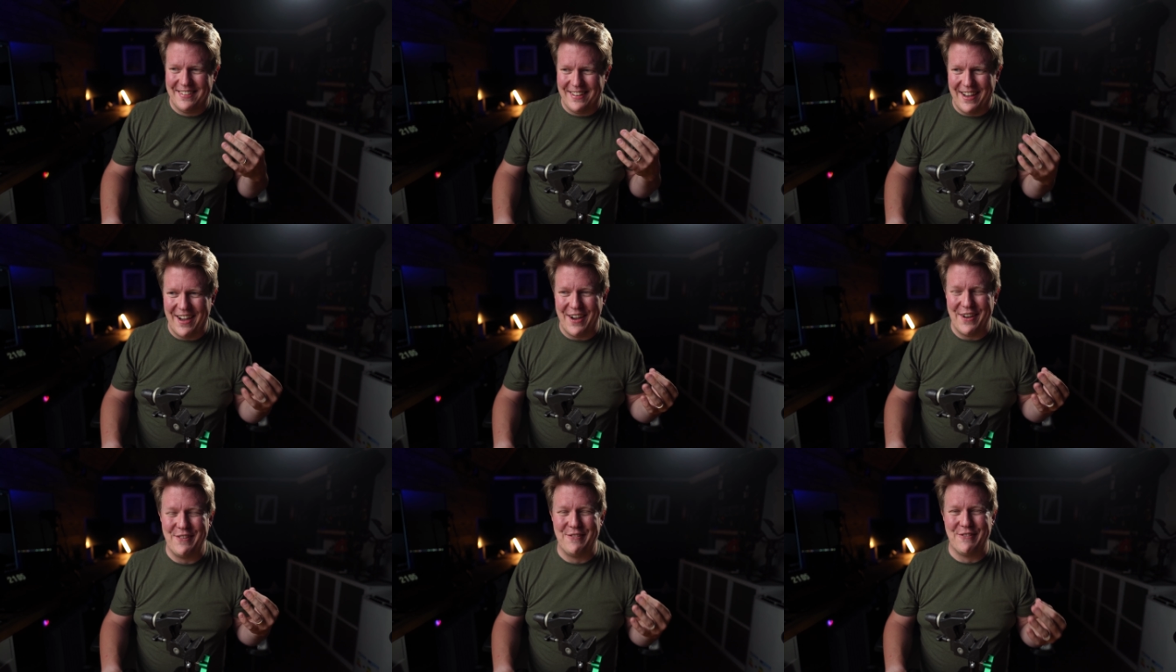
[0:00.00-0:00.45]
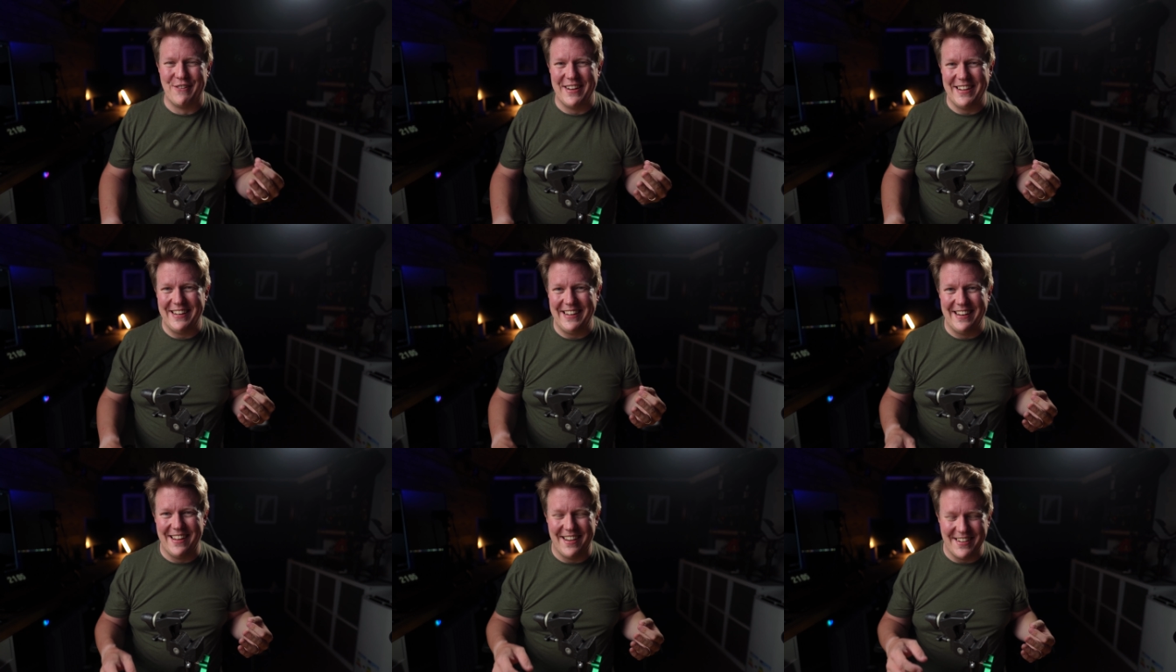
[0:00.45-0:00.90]
I'd
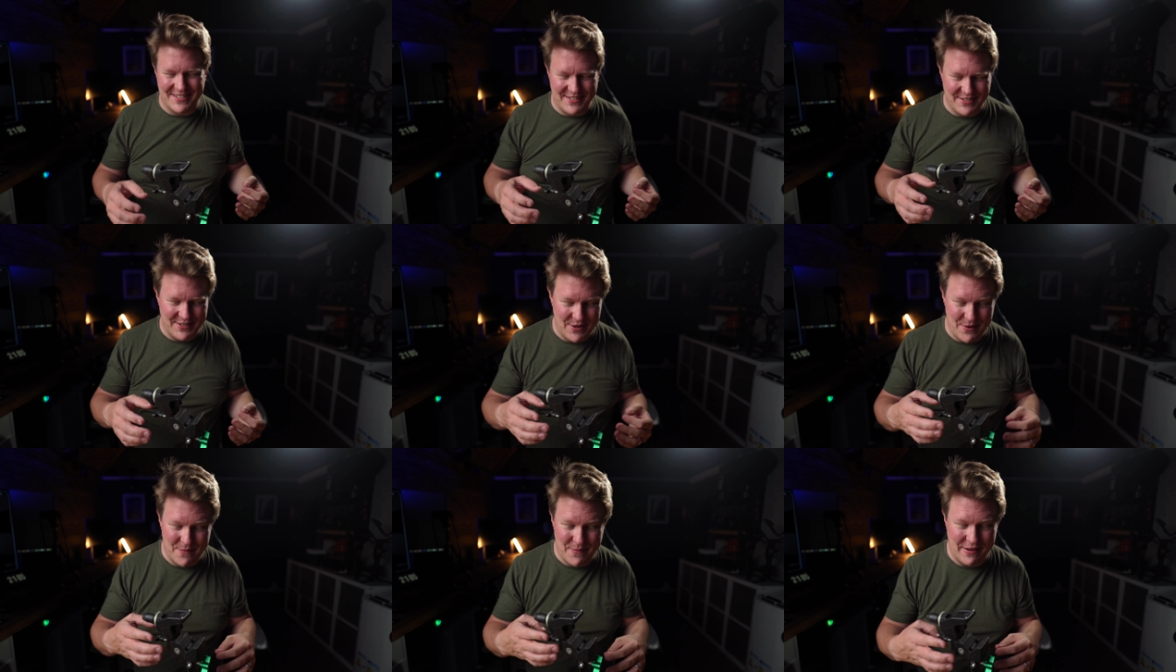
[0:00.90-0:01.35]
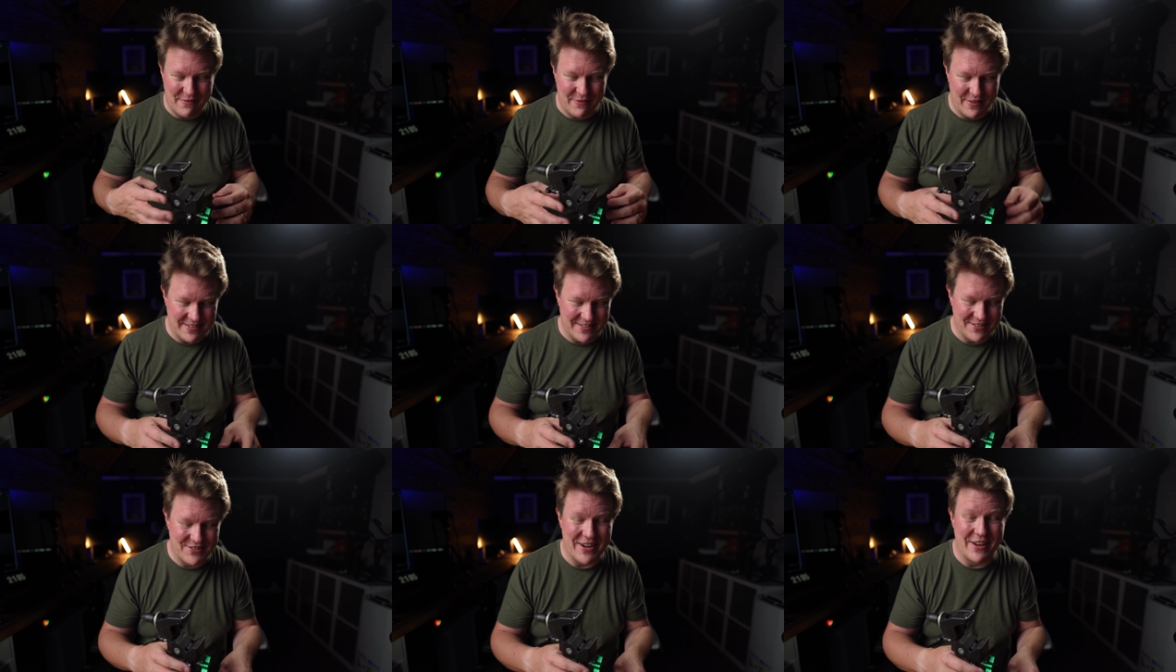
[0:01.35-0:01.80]
really like to do, but if
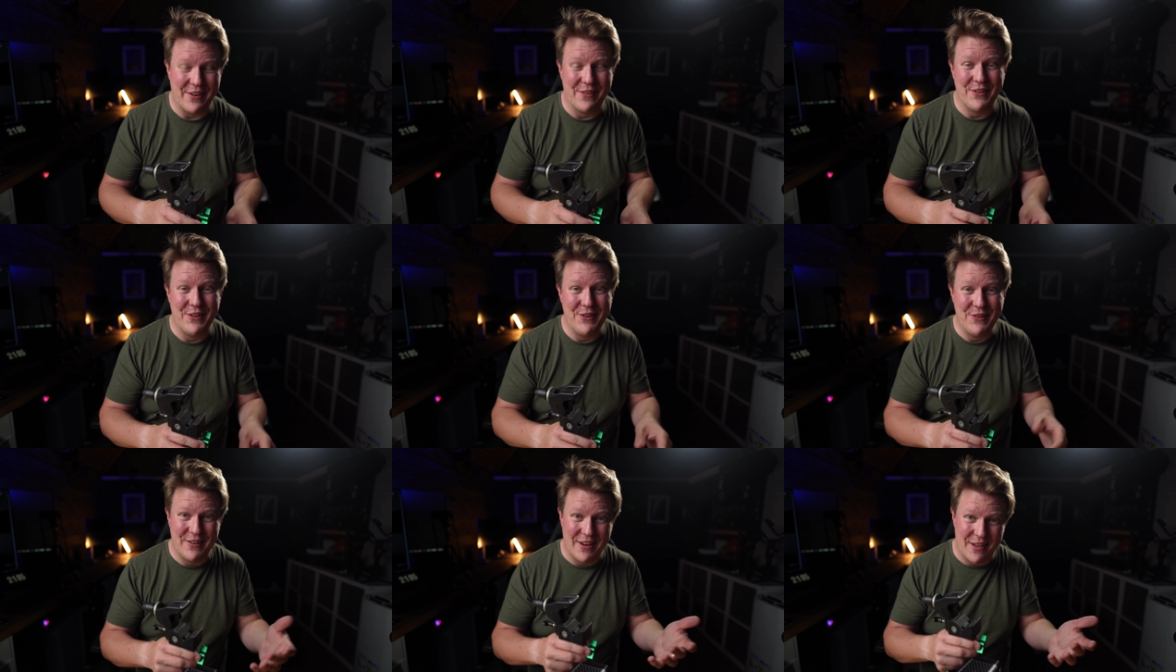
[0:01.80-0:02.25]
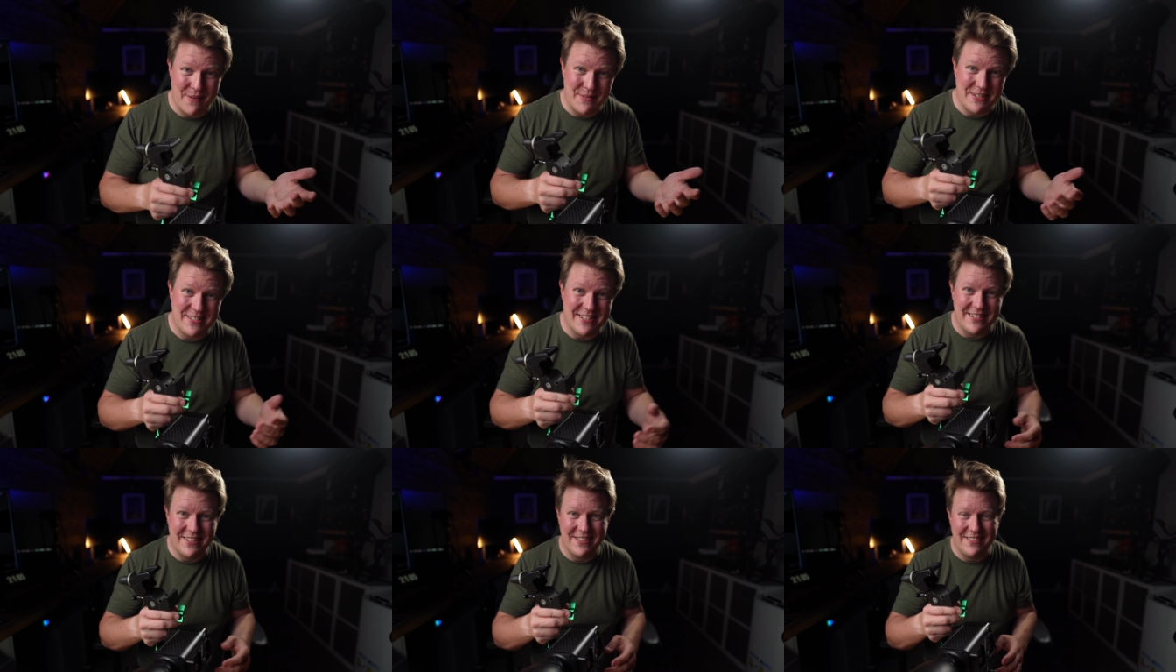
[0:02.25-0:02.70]
there's a channel you'd like
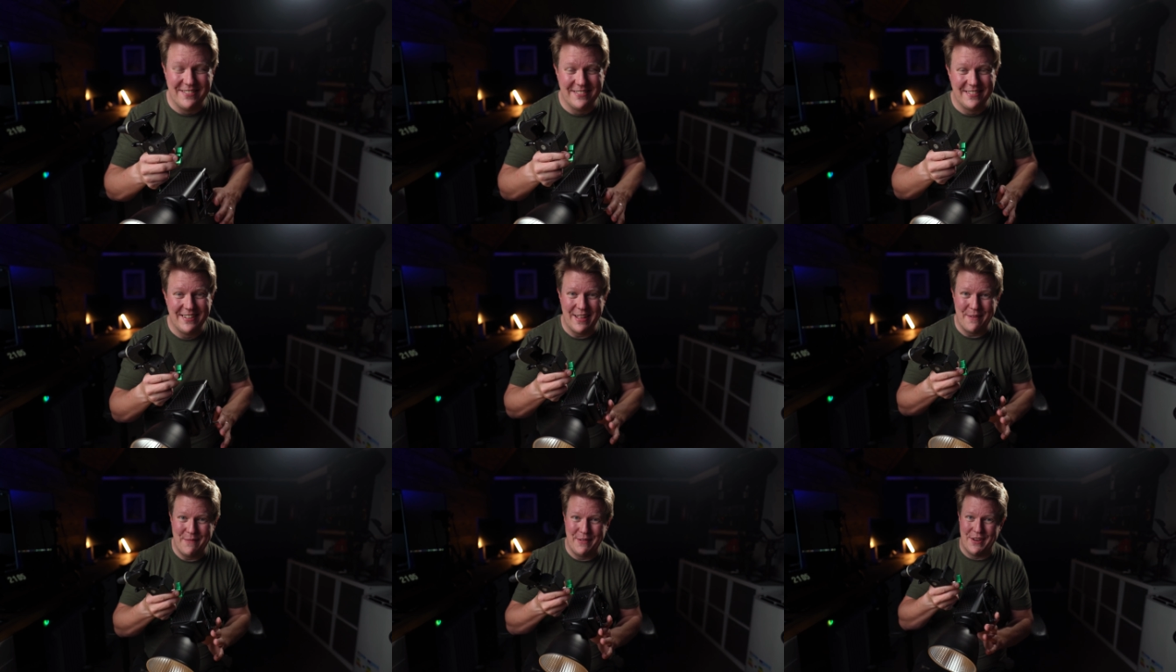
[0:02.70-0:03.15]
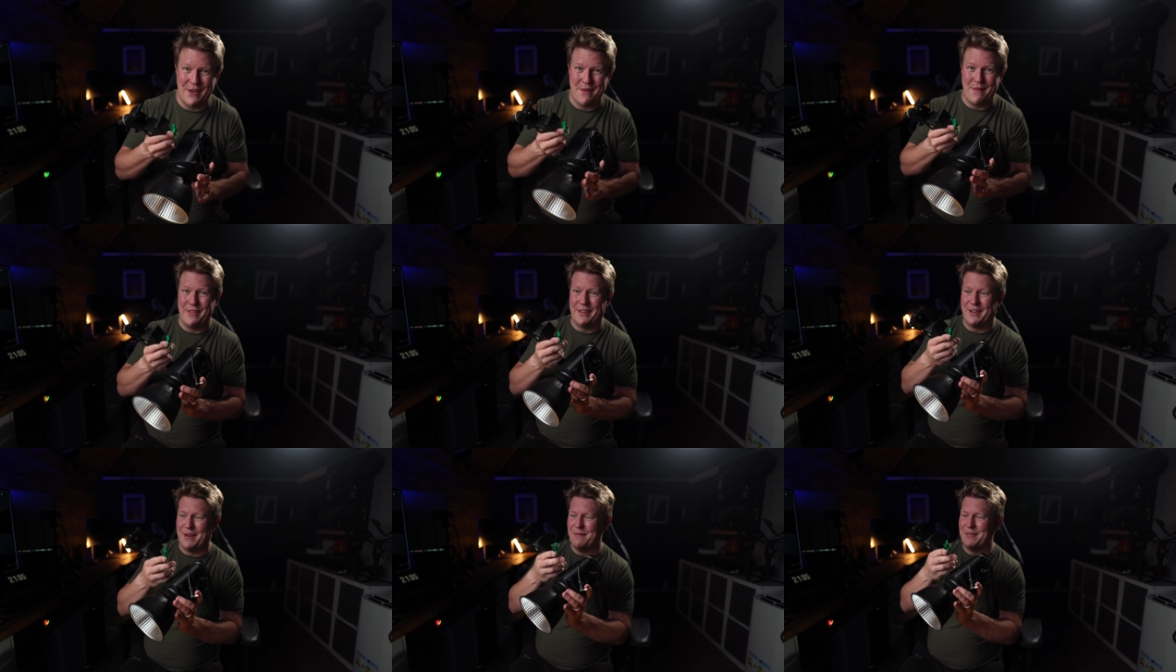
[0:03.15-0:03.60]
me to do, let me know
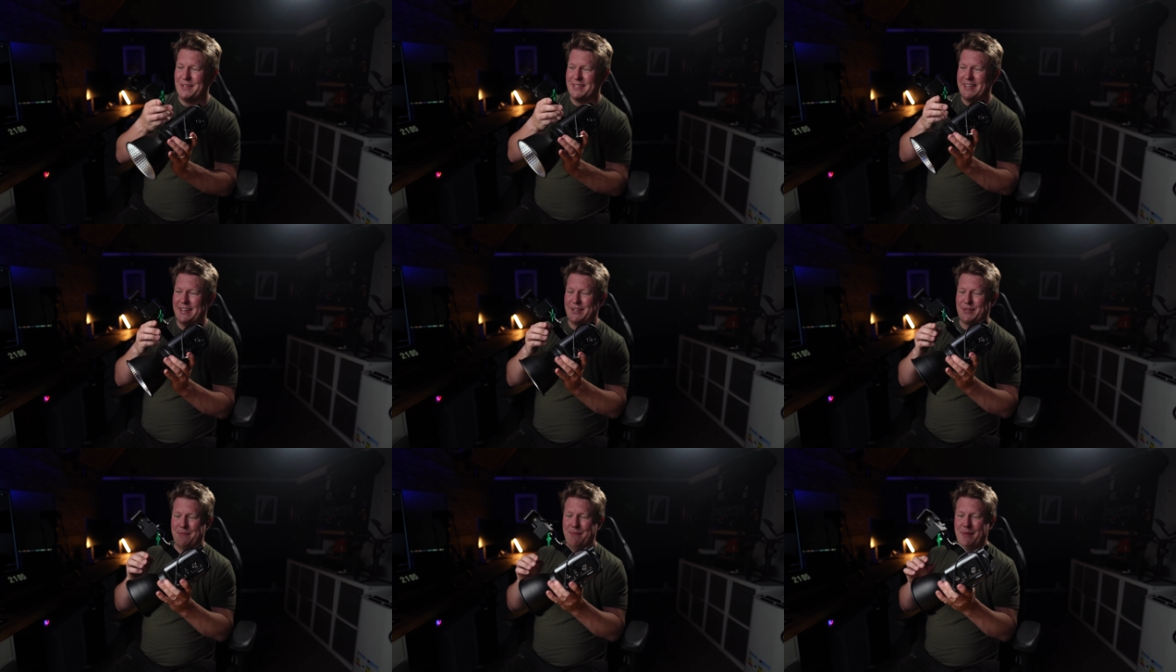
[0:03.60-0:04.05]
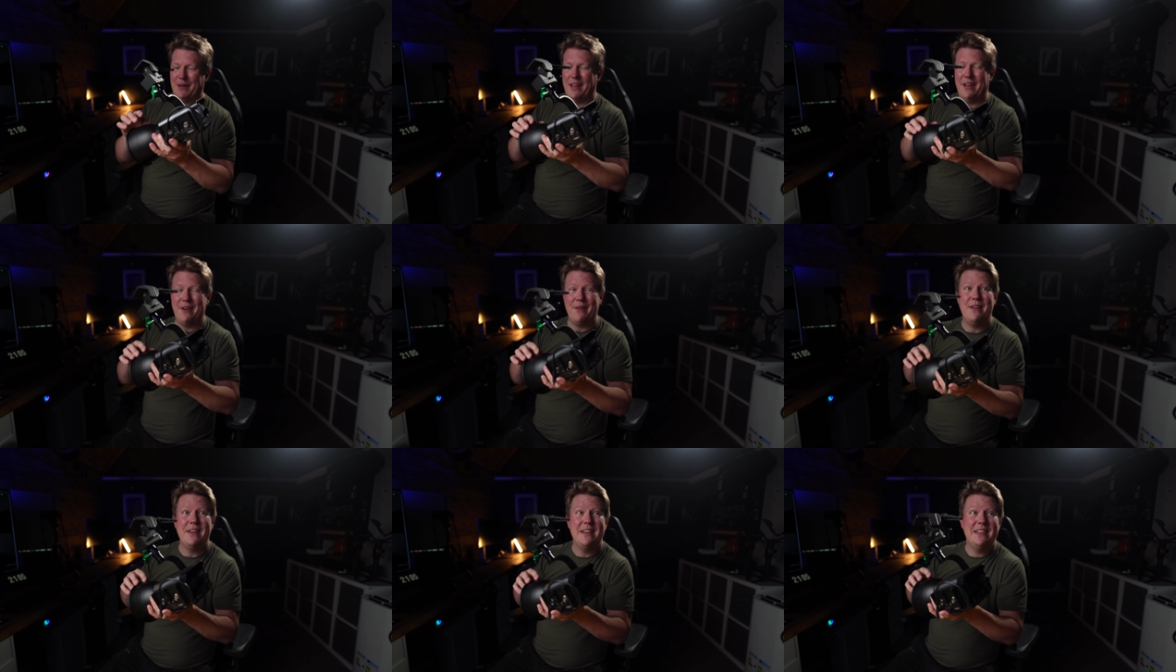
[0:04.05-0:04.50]
in the comment section
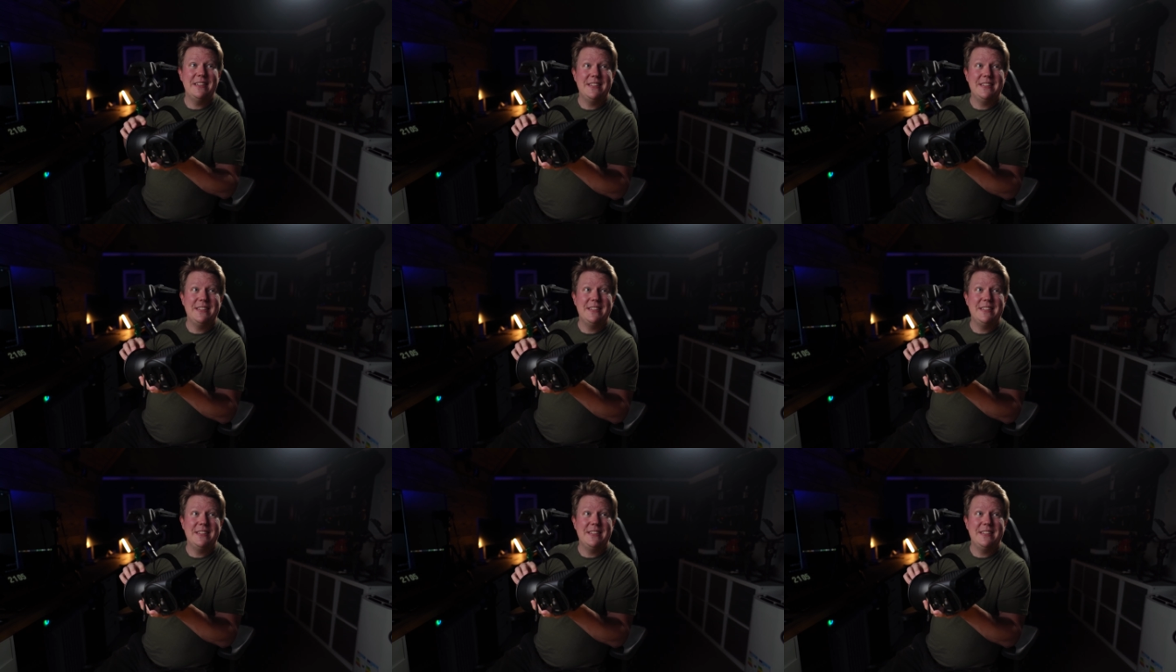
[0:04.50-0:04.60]
below.